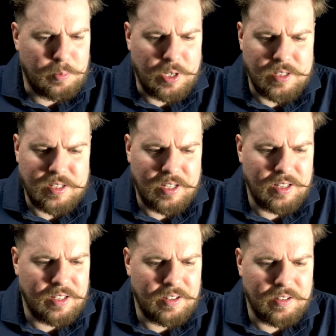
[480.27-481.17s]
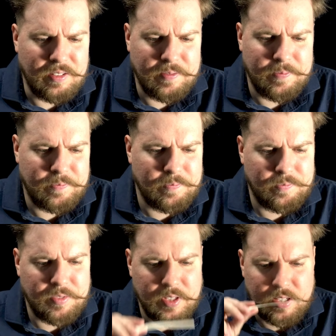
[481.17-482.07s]
musk in there.
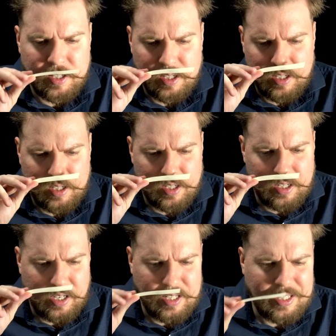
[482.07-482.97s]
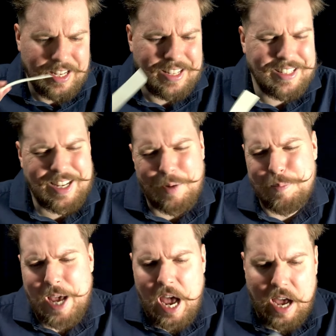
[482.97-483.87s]
It's not
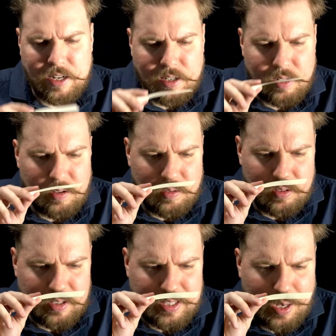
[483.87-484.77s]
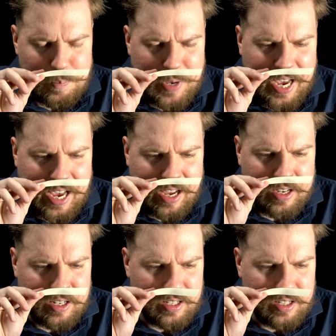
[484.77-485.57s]
bad, you know. It's not bad.